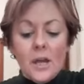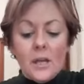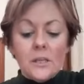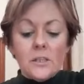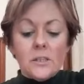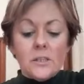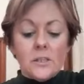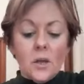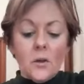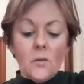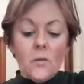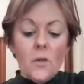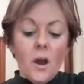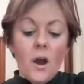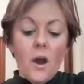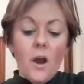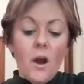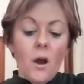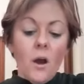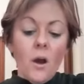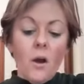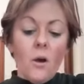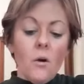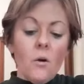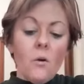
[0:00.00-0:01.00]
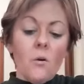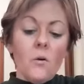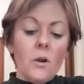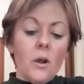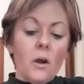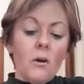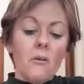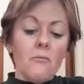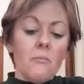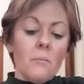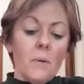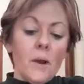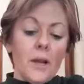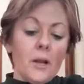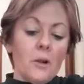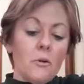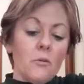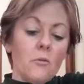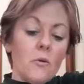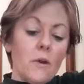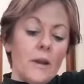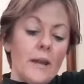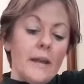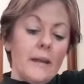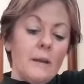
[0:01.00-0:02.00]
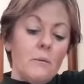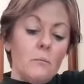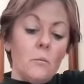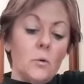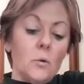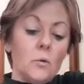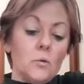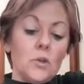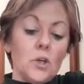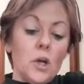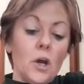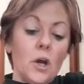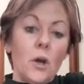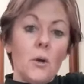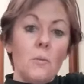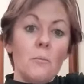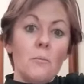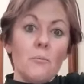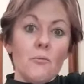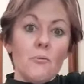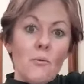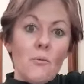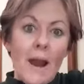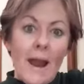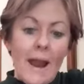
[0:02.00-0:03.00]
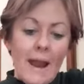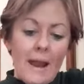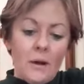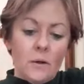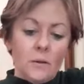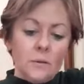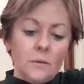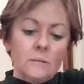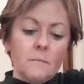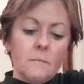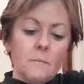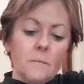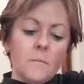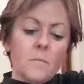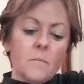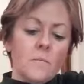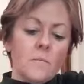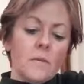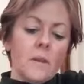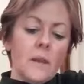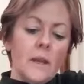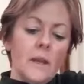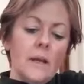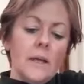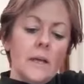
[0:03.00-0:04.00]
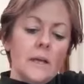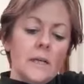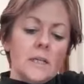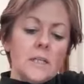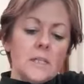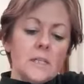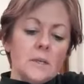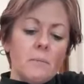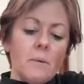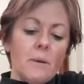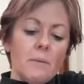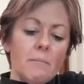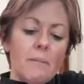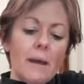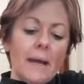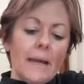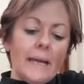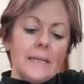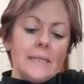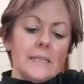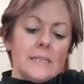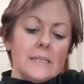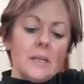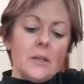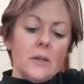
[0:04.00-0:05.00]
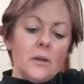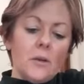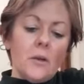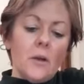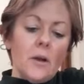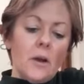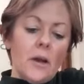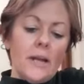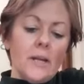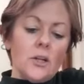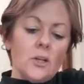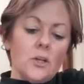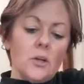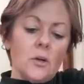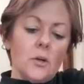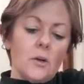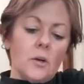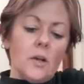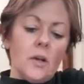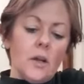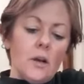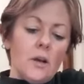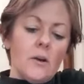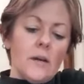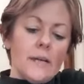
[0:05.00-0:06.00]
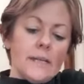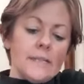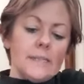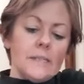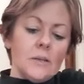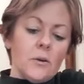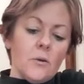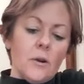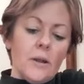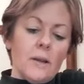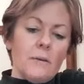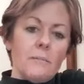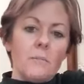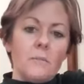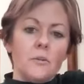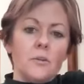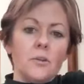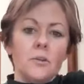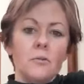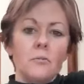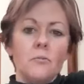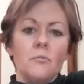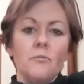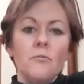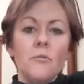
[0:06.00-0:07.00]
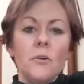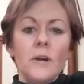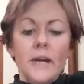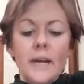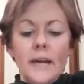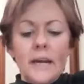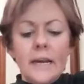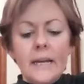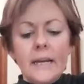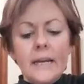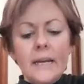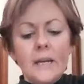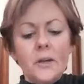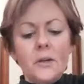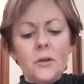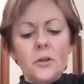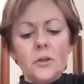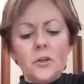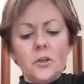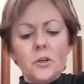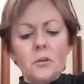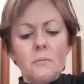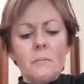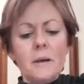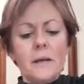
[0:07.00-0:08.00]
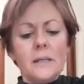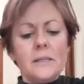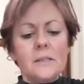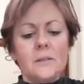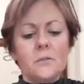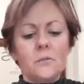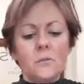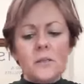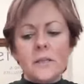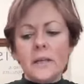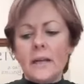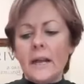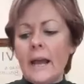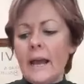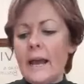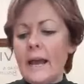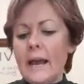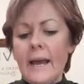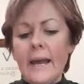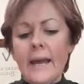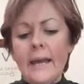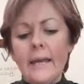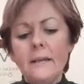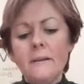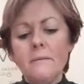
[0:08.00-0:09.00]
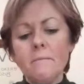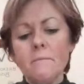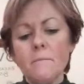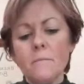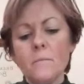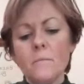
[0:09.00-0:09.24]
so the whole of my cream will turn brown to be made to look like chocolate ice cream. So really use your muscles again,